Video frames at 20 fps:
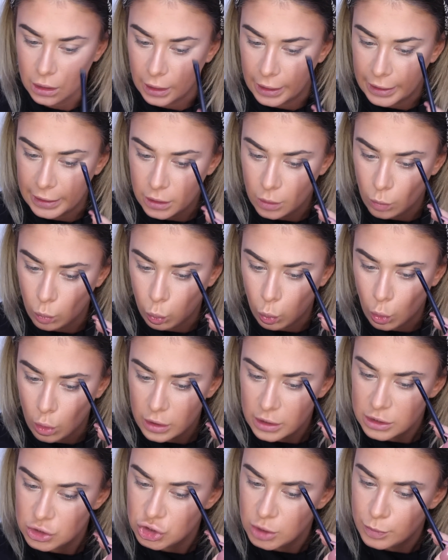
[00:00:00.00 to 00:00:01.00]
Like,
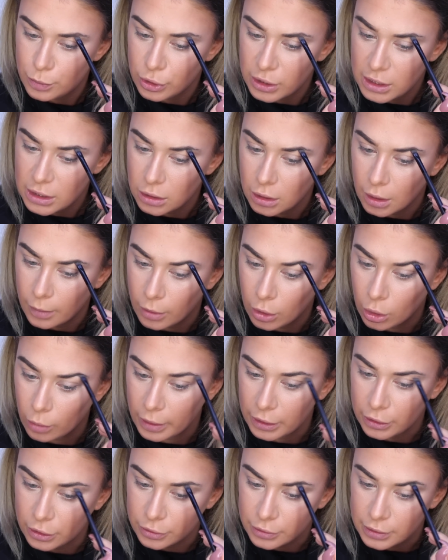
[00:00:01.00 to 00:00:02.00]
what did she put in them? Oh
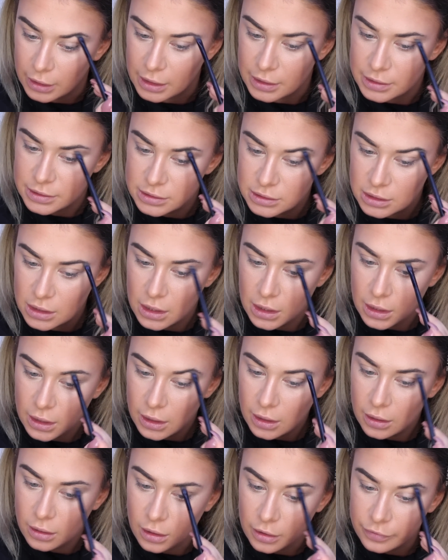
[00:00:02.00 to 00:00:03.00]
my goodness.
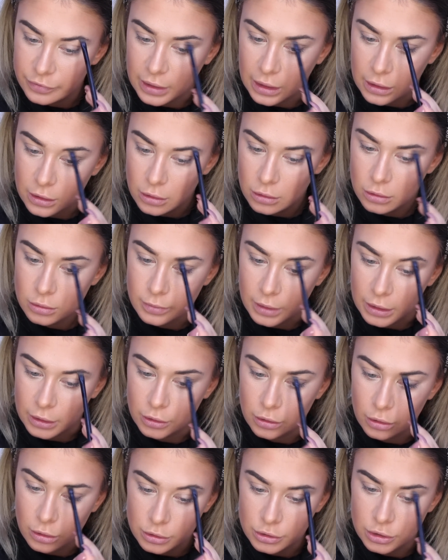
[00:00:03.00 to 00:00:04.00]
I was like, oh my
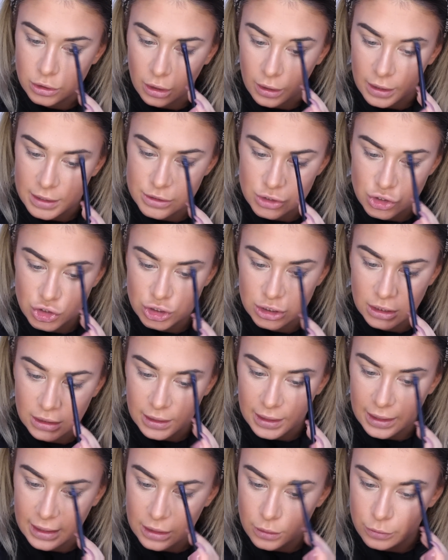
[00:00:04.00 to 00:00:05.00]
god, guys,
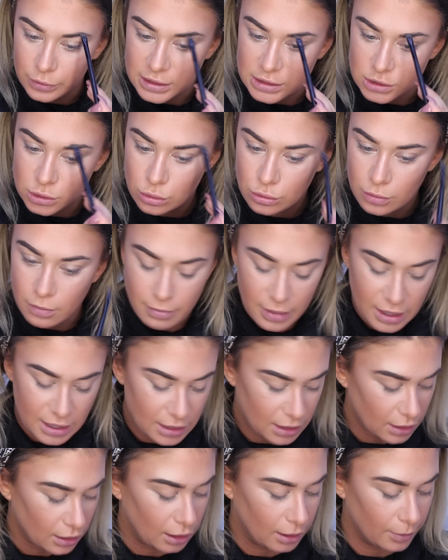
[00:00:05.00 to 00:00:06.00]
chill out. It's called
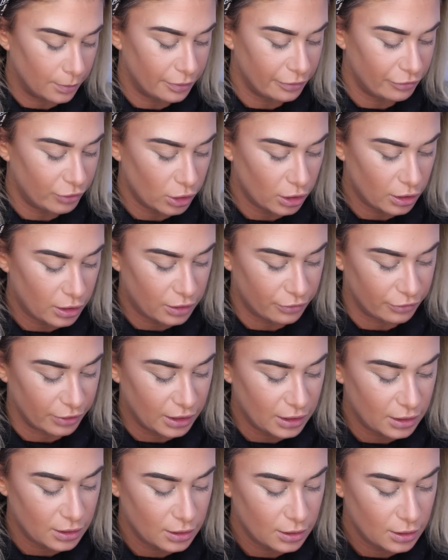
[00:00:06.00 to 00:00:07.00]
makeup. Have you heard of
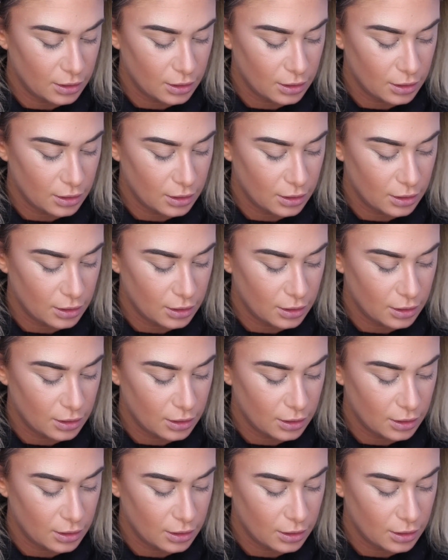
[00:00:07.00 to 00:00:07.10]
it?